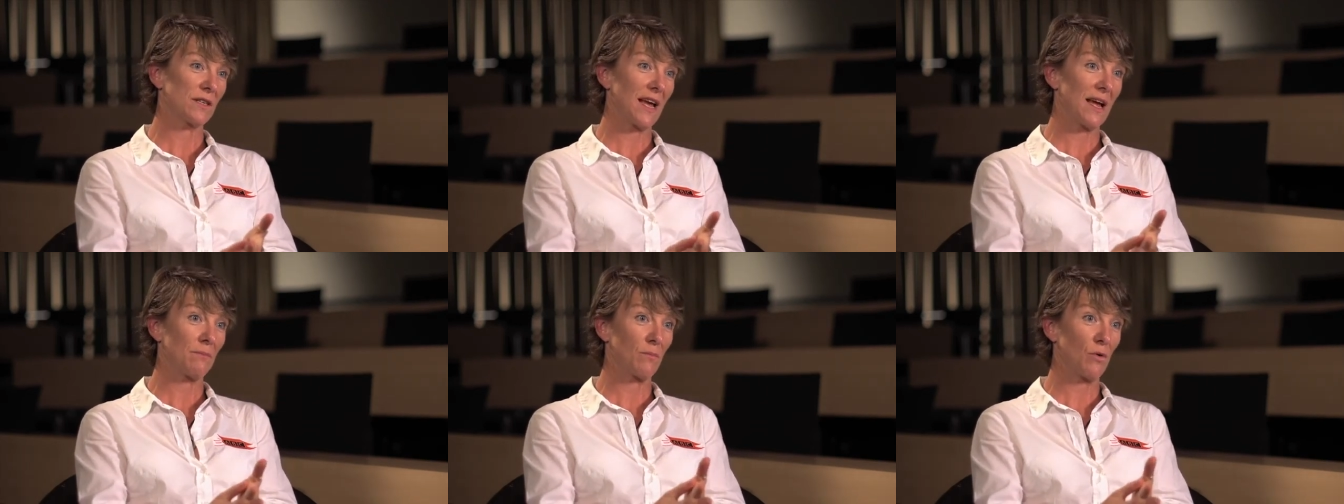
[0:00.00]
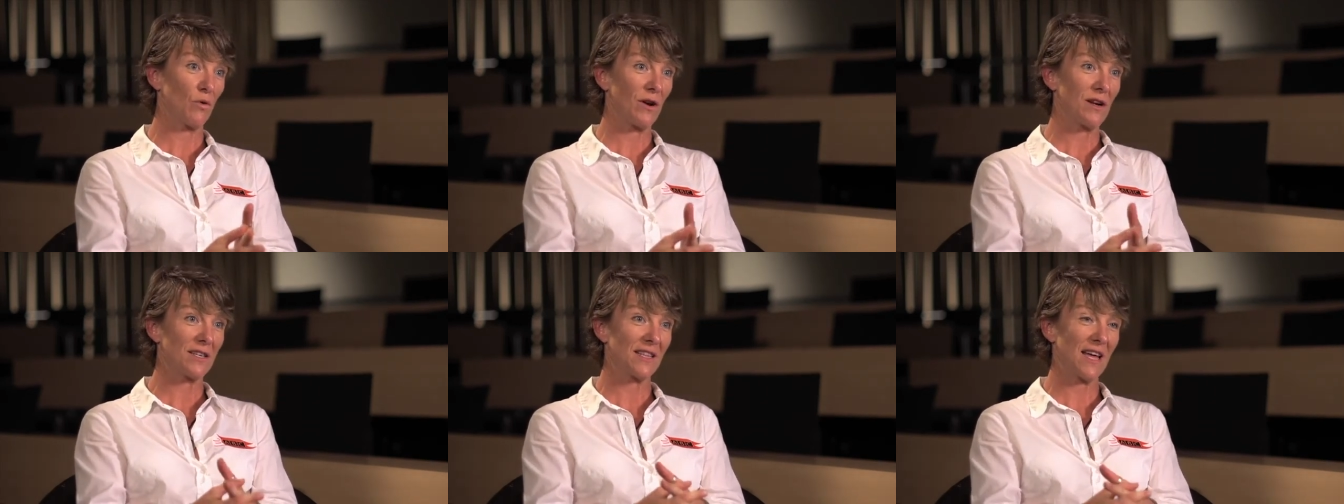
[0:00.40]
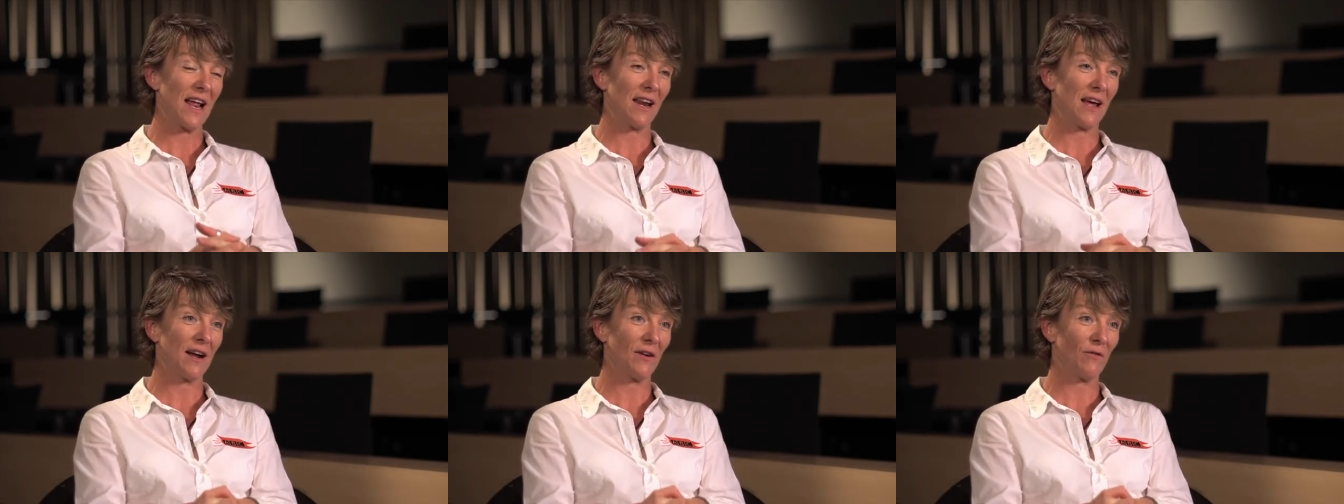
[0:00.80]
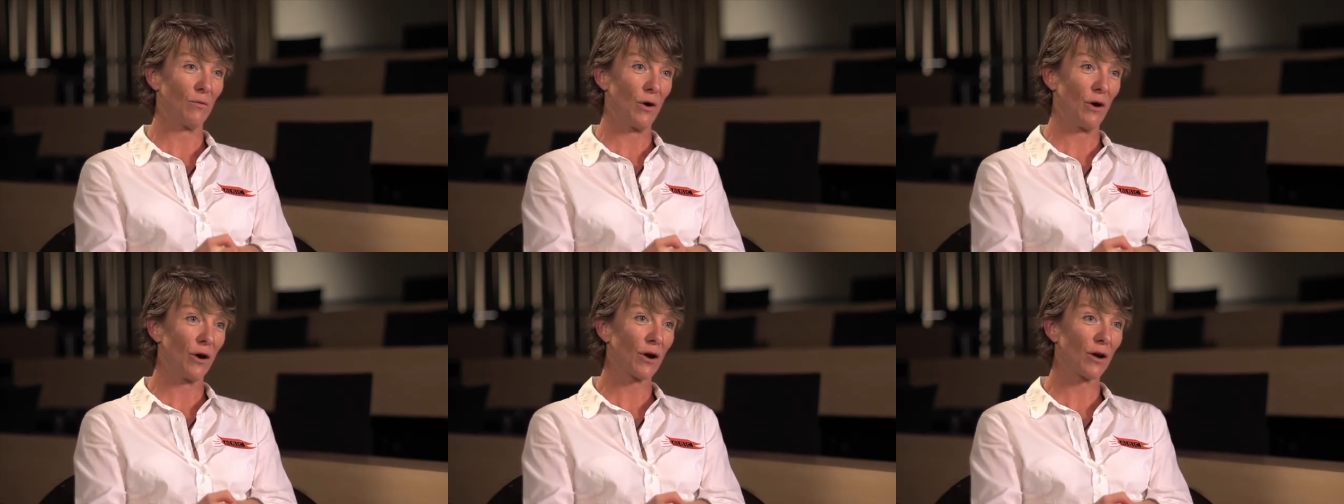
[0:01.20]
get more into that line of
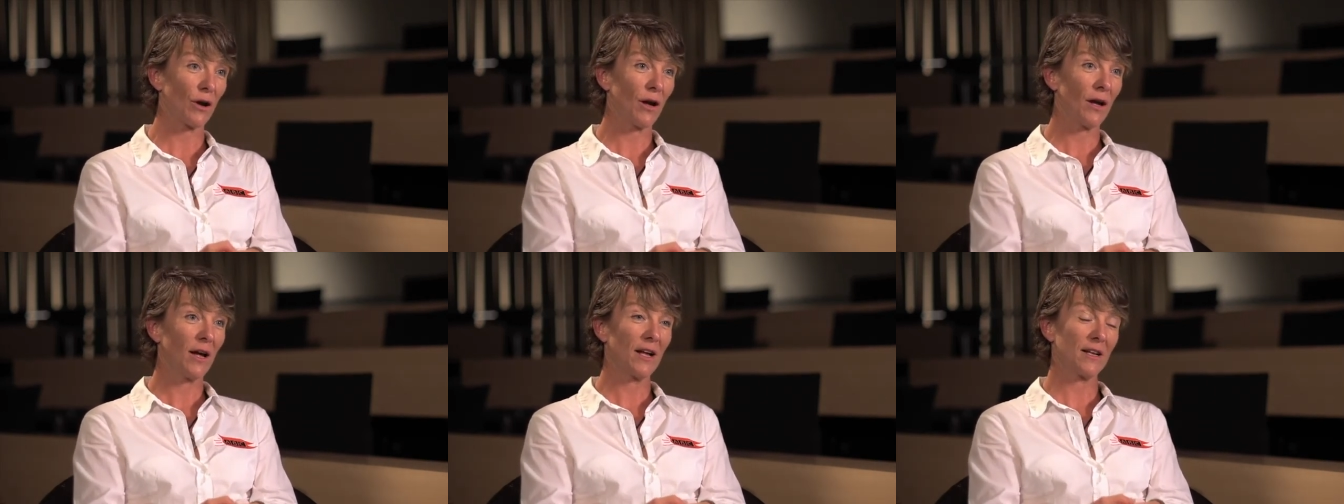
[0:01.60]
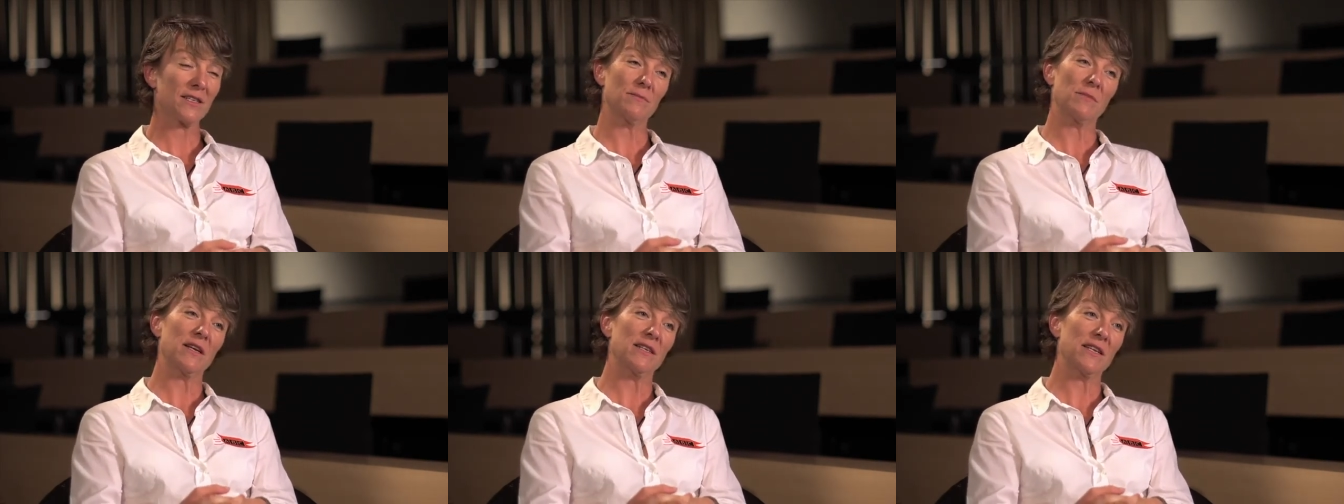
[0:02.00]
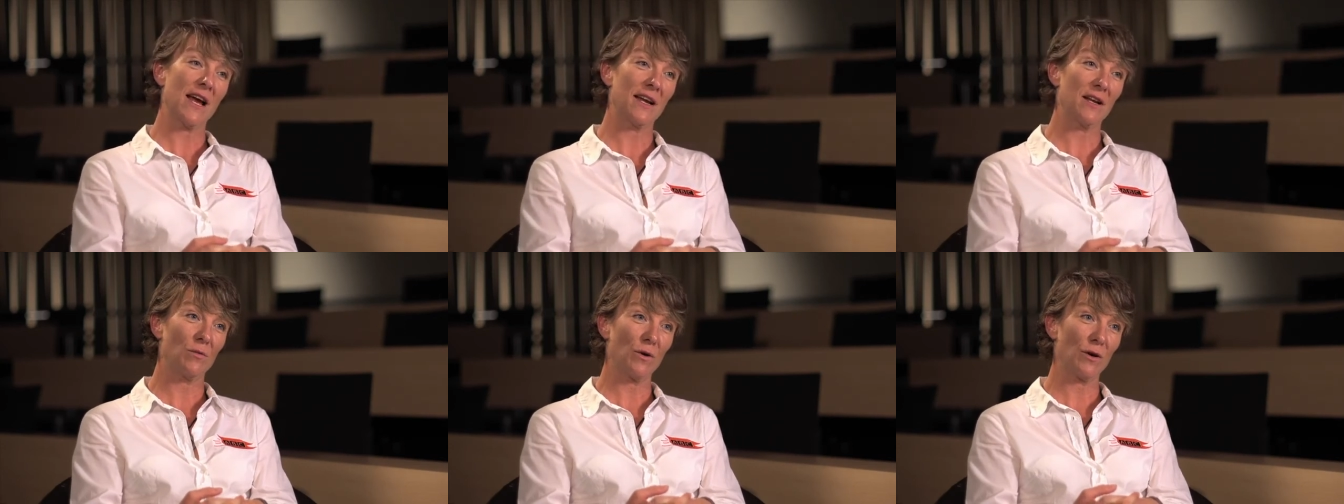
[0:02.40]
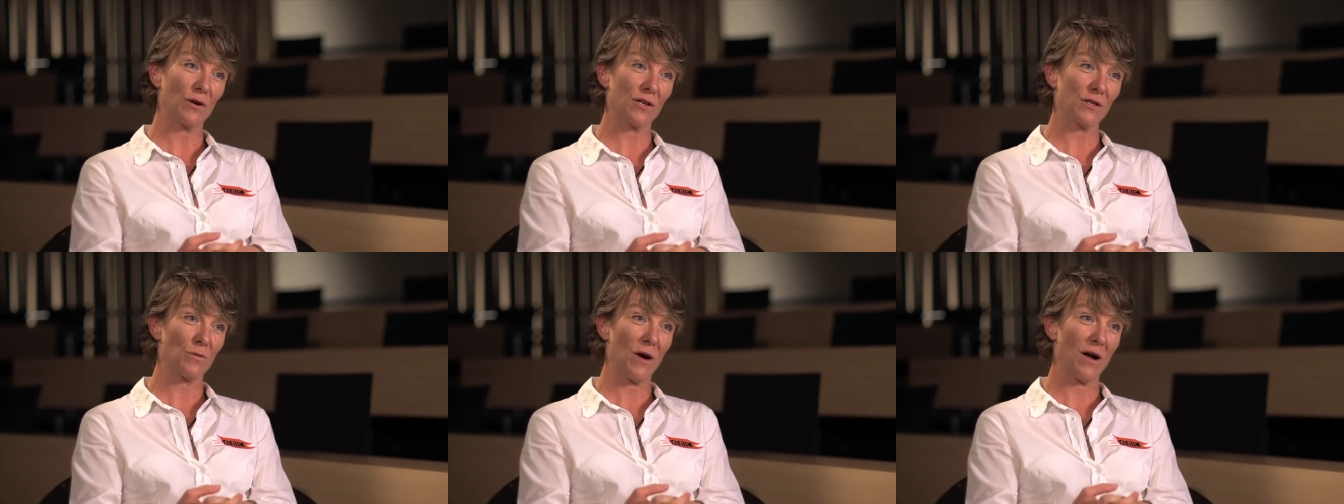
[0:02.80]
work, and some container work
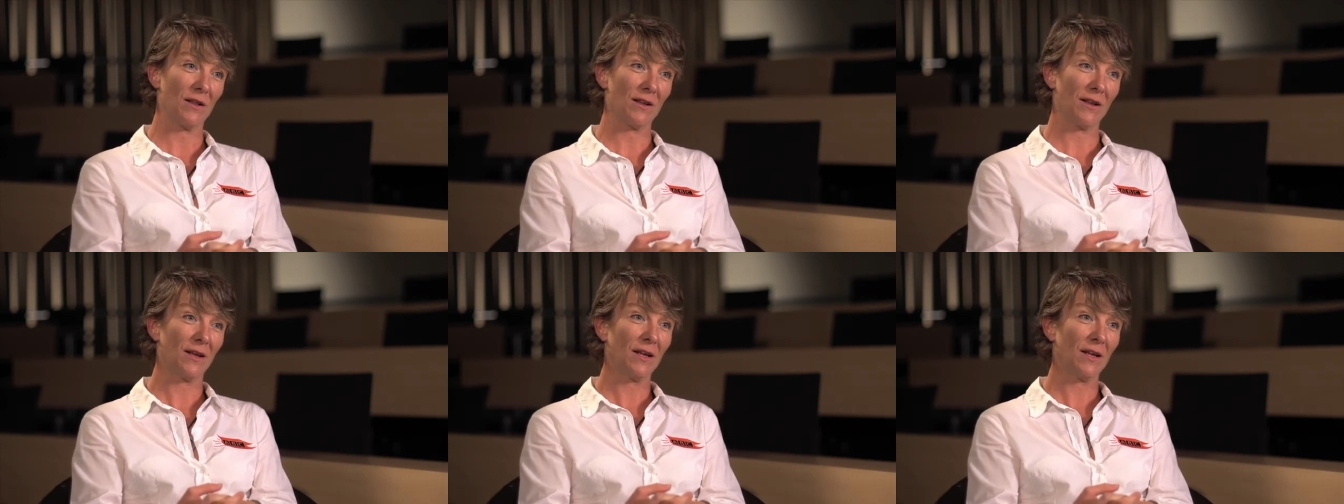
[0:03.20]
as well,